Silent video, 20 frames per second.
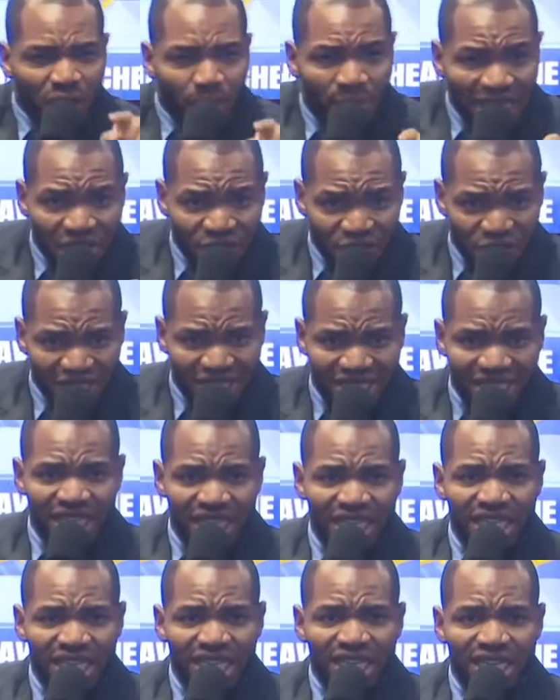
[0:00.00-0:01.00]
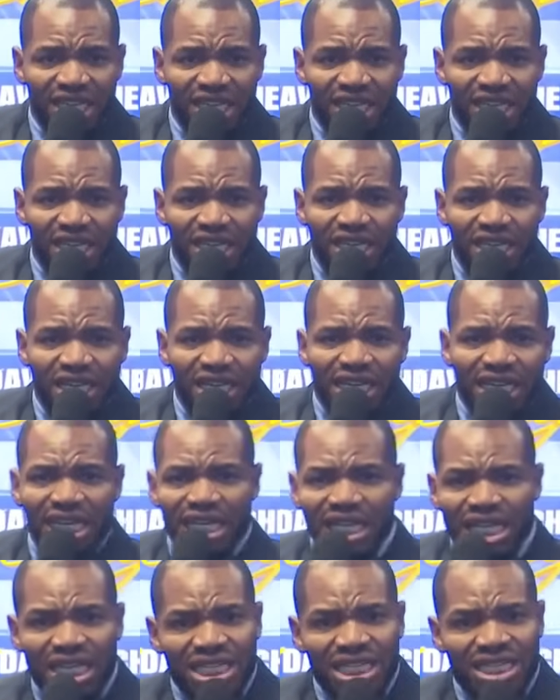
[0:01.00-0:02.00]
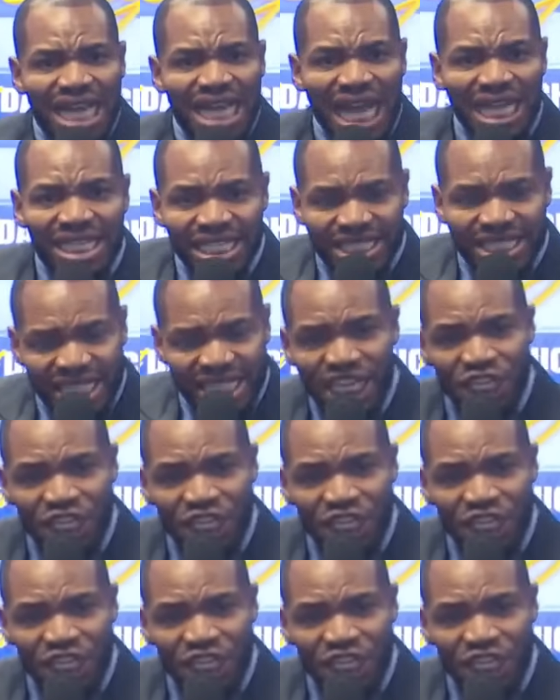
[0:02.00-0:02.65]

for your benefit. That they